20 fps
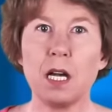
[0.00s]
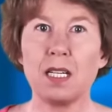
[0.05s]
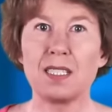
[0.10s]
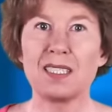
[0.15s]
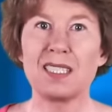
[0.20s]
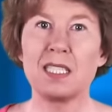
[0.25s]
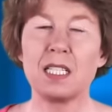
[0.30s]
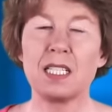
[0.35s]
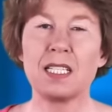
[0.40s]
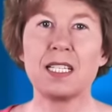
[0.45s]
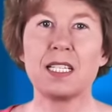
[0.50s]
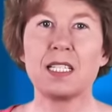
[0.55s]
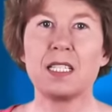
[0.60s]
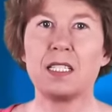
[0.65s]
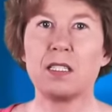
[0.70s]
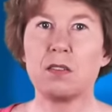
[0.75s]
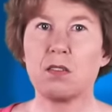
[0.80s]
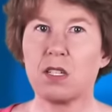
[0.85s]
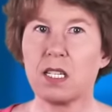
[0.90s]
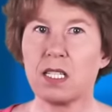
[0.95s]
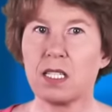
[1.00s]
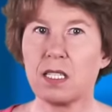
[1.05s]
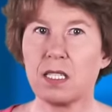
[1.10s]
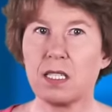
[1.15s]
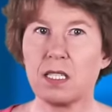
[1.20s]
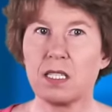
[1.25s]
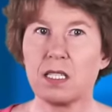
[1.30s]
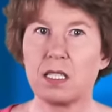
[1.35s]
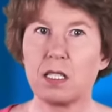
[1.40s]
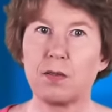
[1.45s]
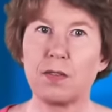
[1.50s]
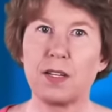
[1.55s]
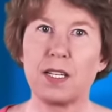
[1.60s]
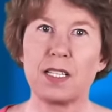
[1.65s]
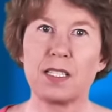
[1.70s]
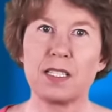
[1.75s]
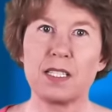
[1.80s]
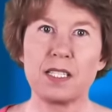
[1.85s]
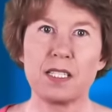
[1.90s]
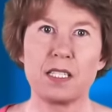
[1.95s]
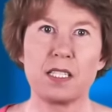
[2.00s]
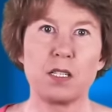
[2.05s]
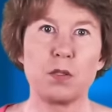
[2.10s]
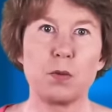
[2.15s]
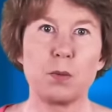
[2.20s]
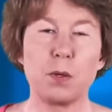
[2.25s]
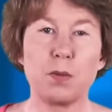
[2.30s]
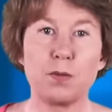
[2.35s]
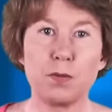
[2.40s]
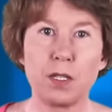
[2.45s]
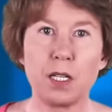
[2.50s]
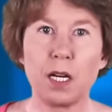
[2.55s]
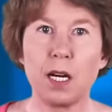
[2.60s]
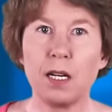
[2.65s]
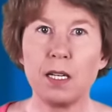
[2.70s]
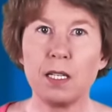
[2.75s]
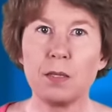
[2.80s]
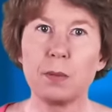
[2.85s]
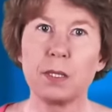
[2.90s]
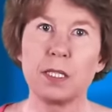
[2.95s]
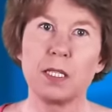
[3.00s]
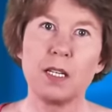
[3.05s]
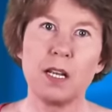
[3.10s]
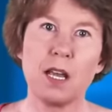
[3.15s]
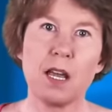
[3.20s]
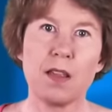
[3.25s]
unlikely resonance of an isotope of carbon,